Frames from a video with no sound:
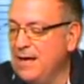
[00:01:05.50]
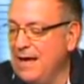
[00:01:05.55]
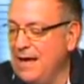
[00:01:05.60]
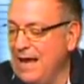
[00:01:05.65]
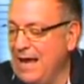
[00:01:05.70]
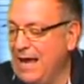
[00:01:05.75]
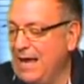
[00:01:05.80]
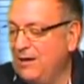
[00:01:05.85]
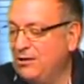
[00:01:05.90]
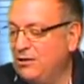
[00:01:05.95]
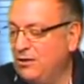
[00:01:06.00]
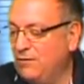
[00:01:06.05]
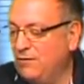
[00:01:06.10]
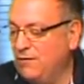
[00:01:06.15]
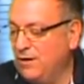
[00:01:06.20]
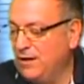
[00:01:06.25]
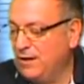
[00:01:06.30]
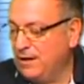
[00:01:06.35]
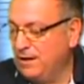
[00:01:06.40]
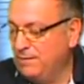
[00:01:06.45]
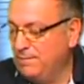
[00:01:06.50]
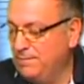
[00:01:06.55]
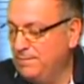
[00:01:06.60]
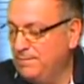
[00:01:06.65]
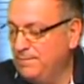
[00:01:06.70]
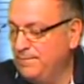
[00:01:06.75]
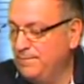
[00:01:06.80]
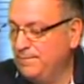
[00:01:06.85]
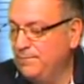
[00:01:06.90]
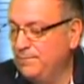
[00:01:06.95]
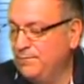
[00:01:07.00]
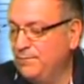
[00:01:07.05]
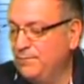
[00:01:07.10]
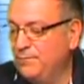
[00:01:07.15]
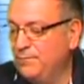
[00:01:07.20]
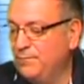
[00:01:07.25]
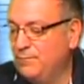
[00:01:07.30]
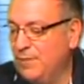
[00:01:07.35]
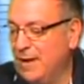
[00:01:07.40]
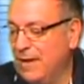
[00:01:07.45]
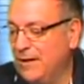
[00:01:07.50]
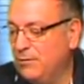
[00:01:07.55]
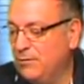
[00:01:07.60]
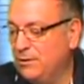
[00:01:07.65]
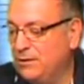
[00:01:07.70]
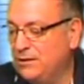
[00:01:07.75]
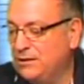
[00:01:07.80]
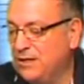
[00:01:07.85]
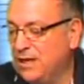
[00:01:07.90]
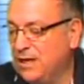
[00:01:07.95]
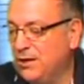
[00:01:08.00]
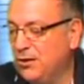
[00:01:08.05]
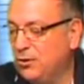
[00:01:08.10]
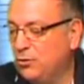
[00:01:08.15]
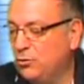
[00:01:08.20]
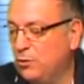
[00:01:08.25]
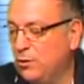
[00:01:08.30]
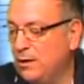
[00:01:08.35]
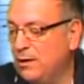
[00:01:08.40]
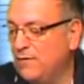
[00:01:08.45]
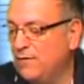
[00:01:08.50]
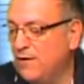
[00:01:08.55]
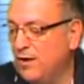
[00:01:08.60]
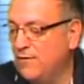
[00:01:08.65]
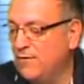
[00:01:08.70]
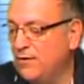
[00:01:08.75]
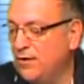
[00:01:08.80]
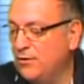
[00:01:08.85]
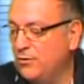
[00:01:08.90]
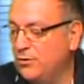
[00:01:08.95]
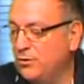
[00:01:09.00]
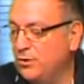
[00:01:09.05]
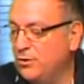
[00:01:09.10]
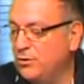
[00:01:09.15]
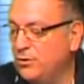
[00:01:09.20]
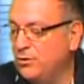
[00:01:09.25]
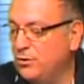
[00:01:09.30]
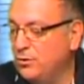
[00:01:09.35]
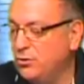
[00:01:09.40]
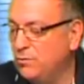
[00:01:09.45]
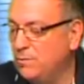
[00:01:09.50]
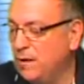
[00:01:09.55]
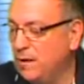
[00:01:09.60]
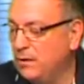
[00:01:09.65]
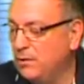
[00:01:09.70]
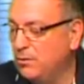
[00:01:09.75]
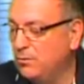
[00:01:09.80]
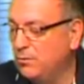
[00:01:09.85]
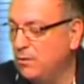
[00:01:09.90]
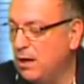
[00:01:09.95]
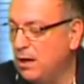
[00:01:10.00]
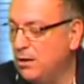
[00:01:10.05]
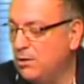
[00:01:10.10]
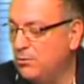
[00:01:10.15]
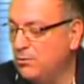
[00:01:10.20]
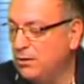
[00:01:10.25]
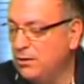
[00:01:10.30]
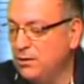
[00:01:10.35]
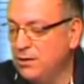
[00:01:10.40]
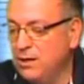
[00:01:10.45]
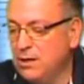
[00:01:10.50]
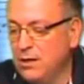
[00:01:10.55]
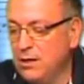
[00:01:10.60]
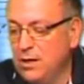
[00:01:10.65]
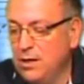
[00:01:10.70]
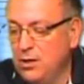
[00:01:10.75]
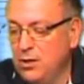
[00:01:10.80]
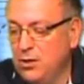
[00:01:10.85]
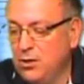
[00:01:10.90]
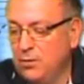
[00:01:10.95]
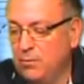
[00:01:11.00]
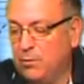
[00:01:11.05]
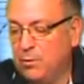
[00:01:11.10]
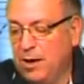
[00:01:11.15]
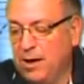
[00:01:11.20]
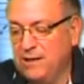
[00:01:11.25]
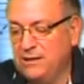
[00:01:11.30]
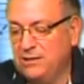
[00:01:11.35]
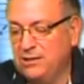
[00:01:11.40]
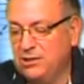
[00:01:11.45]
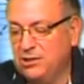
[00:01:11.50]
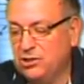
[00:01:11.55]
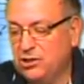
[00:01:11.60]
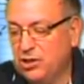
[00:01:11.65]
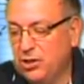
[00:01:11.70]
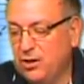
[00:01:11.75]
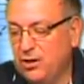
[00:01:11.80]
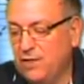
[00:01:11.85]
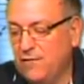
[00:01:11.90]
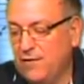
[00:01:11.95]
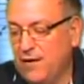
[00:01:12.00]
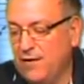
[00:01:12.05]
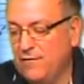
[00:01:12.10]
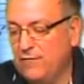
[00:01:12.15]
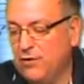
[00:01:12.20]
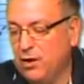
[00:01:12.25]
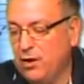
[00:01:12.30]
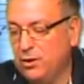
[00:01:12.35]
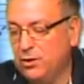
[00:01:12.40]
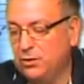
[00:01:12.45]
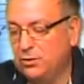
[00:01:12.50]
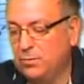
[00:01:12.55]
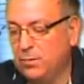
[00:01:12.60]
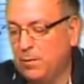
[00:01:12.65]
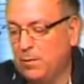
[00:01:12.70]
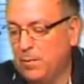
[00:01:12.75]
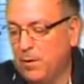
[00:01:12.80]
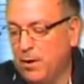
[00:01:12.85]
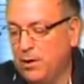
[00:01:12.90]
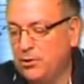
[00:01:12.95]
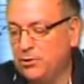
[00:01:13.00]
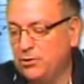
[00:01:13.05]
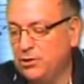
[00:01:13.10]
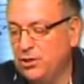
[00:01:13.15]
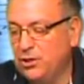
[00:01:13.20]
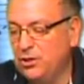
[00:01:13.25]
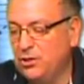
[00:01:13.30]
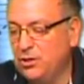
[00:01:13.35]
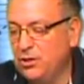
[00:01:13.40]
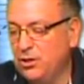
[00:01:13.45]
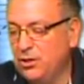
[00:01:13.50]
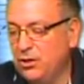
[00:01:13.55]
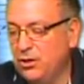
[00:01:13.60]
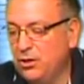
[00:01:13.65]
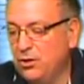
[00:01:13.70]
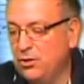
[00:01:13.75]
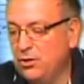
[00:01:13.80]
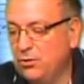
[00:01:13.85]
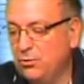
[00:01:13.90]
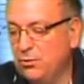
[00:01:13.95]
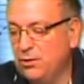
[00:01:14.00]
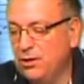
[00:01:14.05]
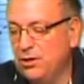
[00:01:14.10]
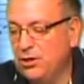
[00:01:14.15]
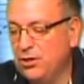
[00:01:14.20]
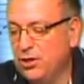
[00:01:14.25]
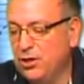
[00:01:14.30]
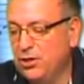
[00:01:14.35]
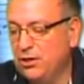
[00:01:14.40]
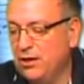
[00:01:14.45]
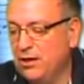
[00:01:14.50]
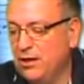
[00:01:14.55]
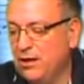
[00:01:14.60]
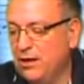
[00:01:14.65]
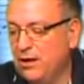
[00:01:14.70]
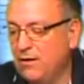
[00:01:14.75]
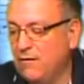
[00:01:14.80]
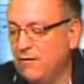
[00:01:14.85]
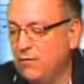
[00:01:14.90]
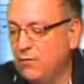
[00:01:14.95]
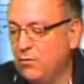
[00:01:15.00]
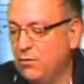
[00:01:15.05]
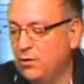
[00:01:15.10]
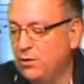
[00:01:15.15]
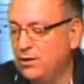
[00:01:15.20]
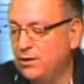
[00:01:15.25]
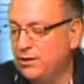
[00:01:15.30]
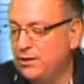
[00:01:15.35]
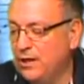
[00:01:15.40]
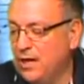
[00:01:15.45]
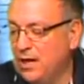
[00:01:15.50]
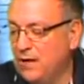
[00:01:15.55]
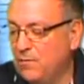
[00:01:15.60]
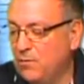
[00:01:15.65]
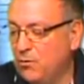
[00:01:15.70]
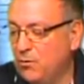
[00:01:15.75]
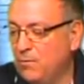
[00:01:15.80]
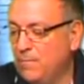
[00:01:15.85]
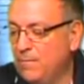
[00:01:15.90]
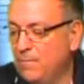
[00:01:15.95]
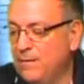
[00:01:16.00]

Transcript: at the Villa Banquet Center, 2500 New Butler Road. The price is $35 per person, 330 for the table.